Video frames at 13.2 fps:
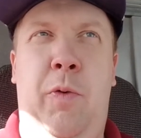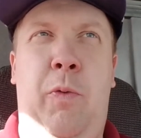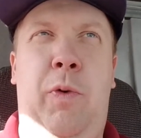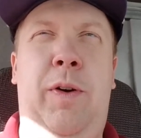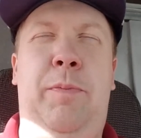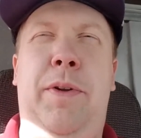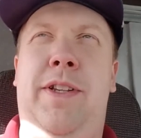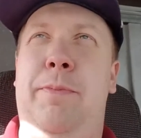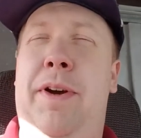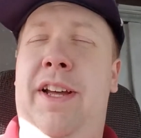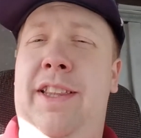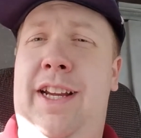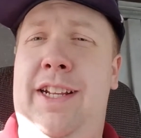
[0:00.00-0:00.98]
Well, it's
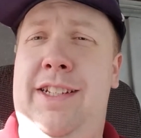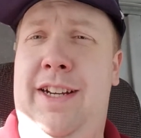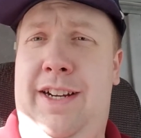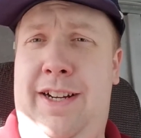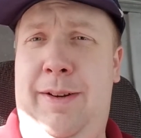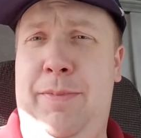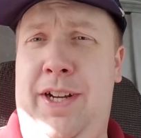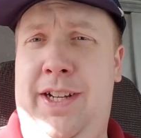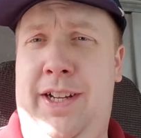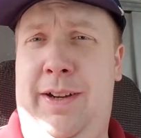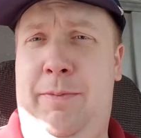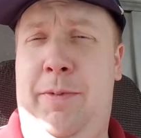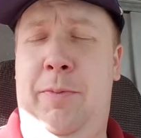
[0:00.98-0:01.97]
about that time.
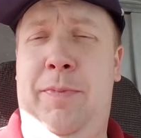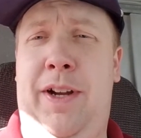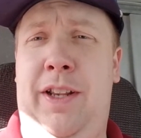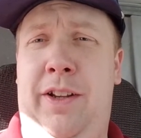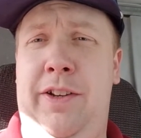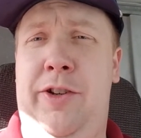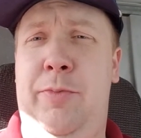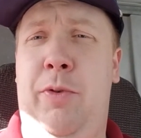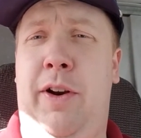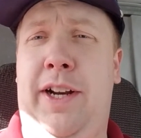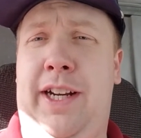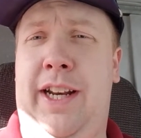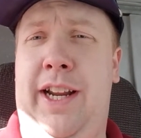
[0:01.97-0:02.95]
I'm on my lunch
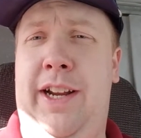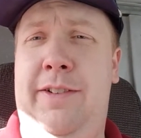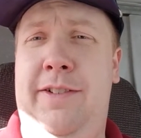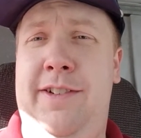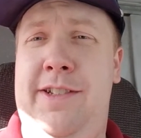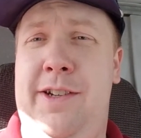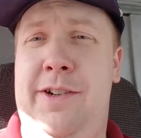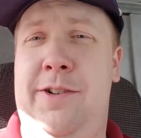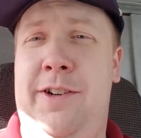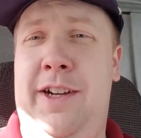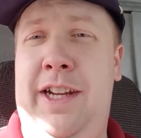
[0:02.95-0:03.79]
break now, so